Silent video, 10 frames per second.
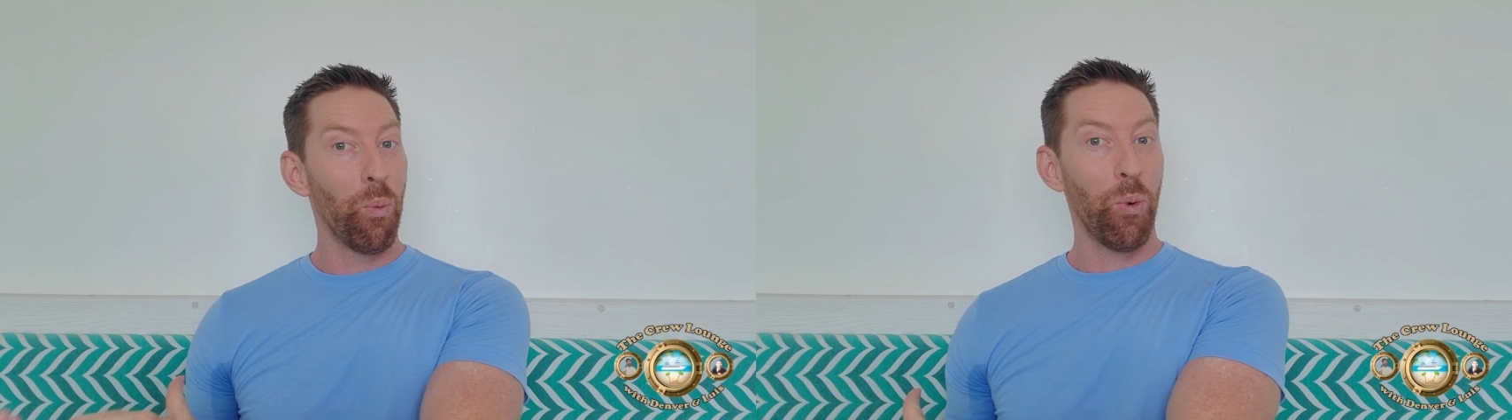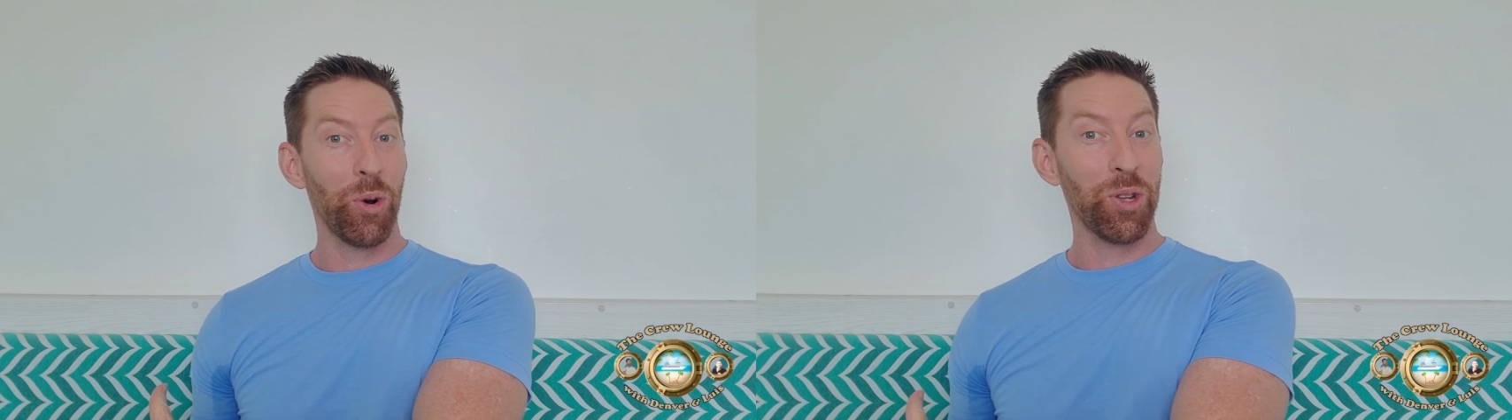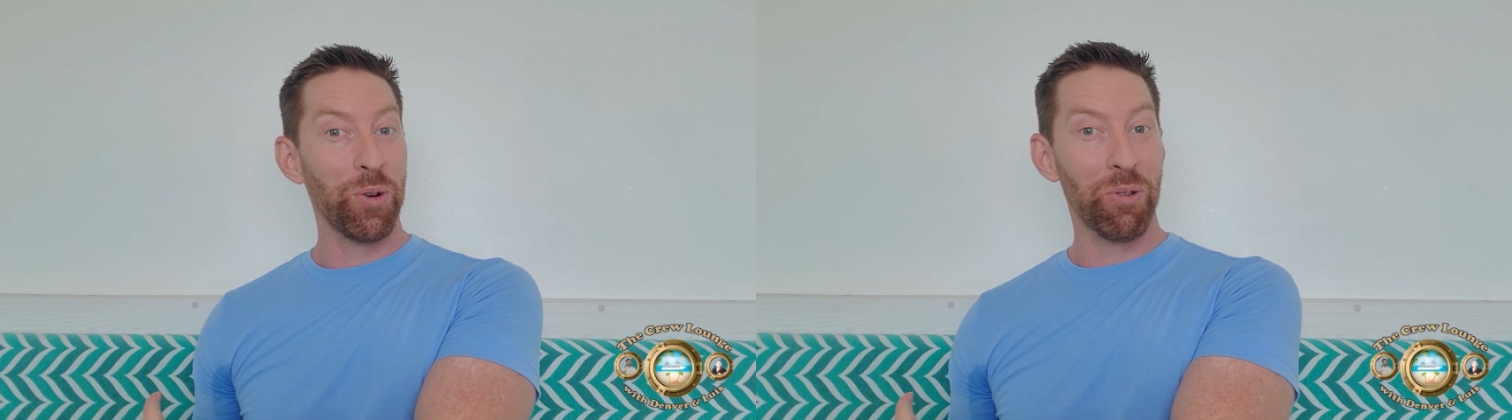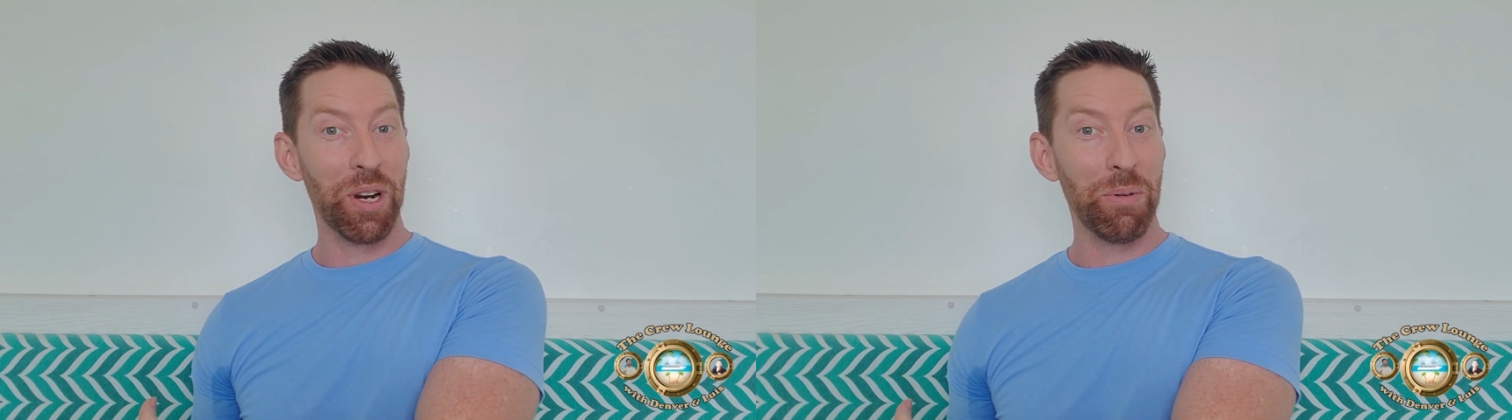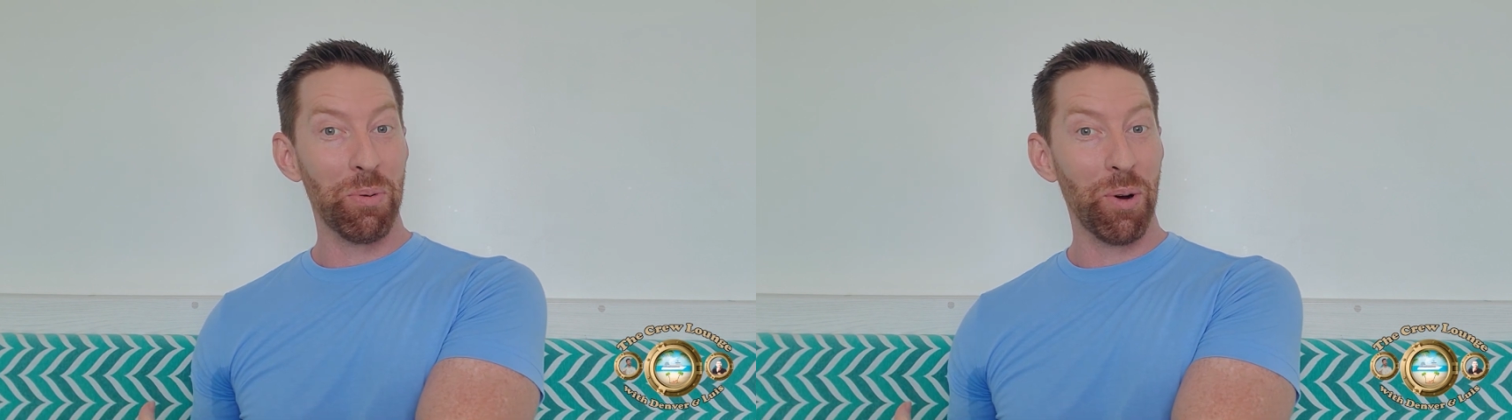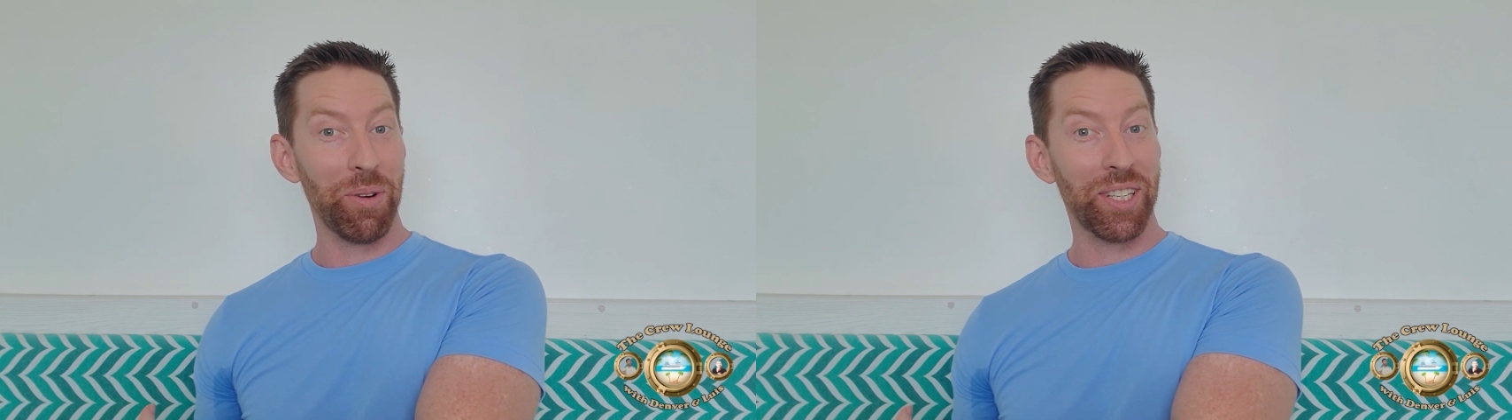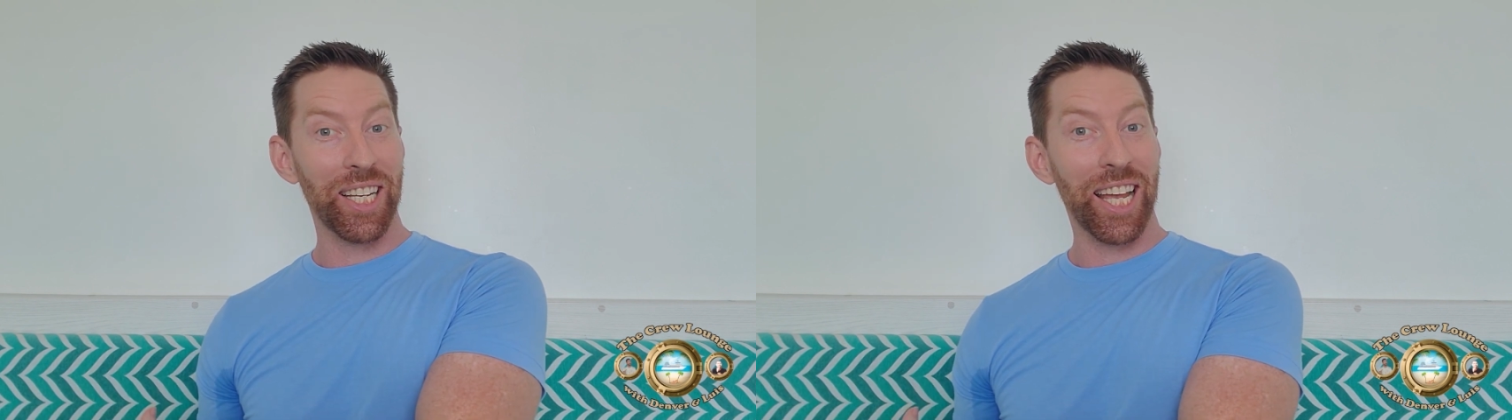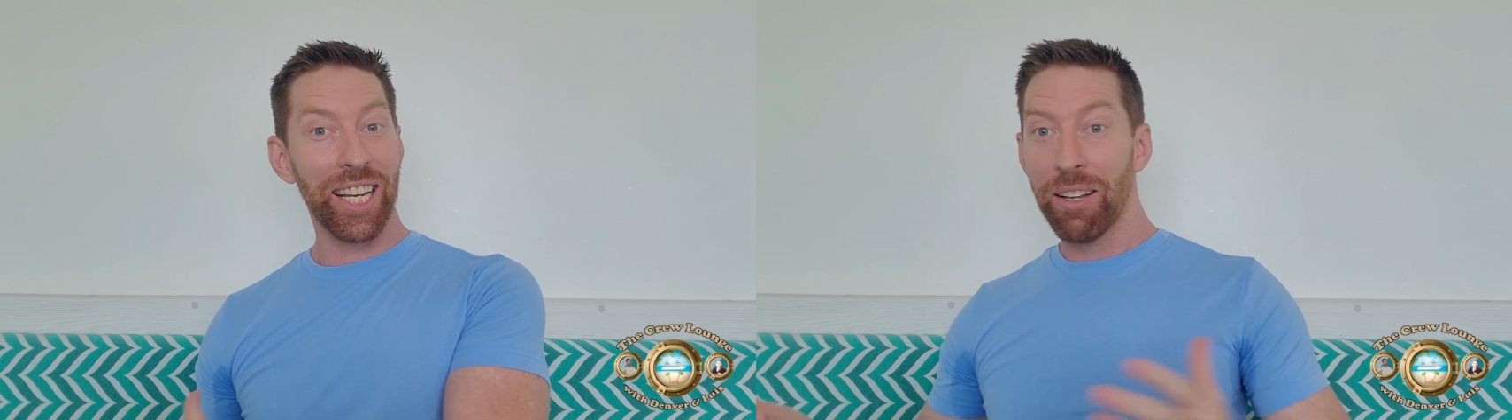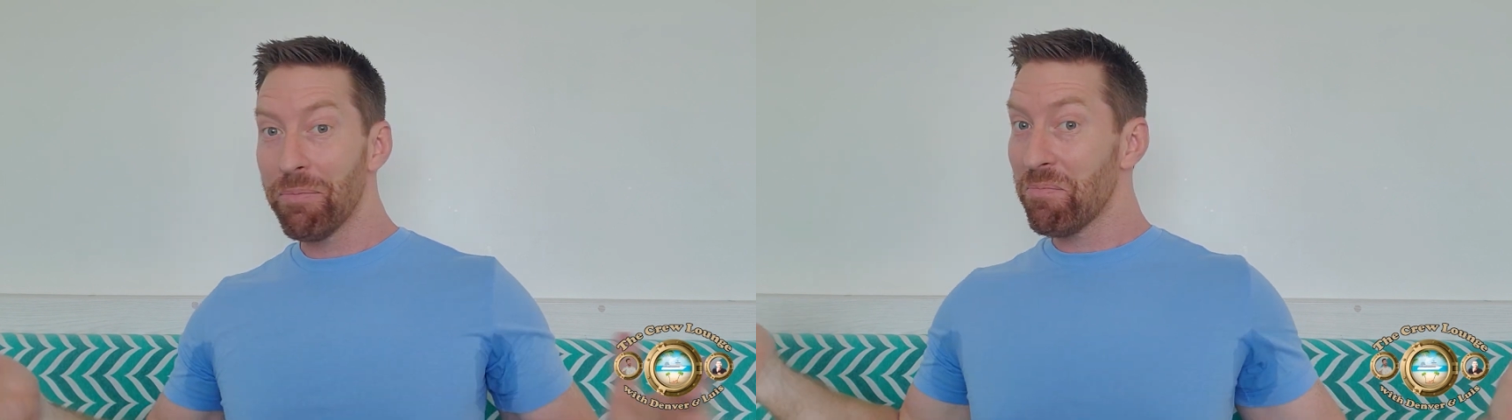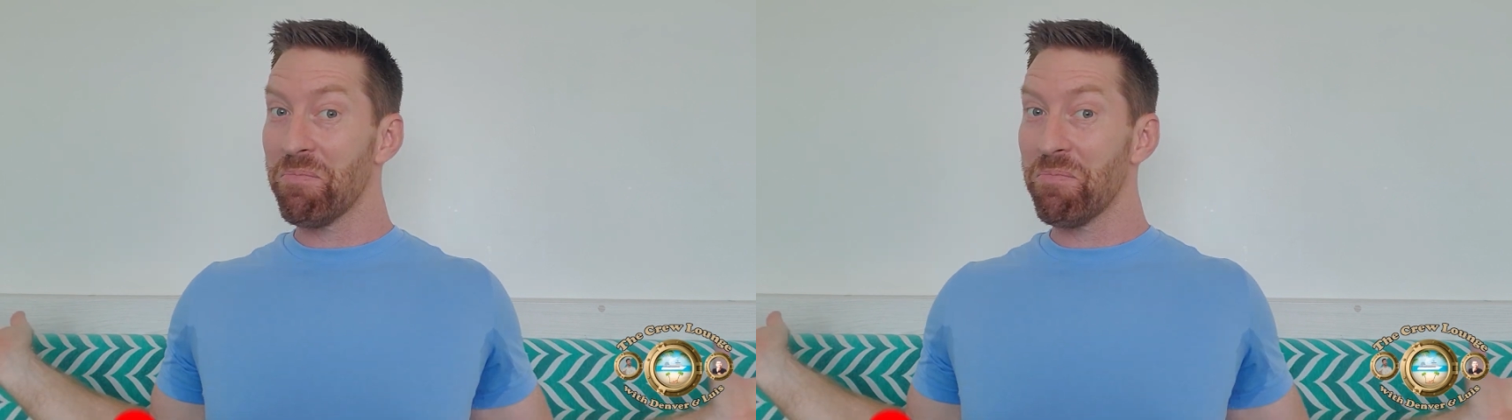Do you agree with what we said?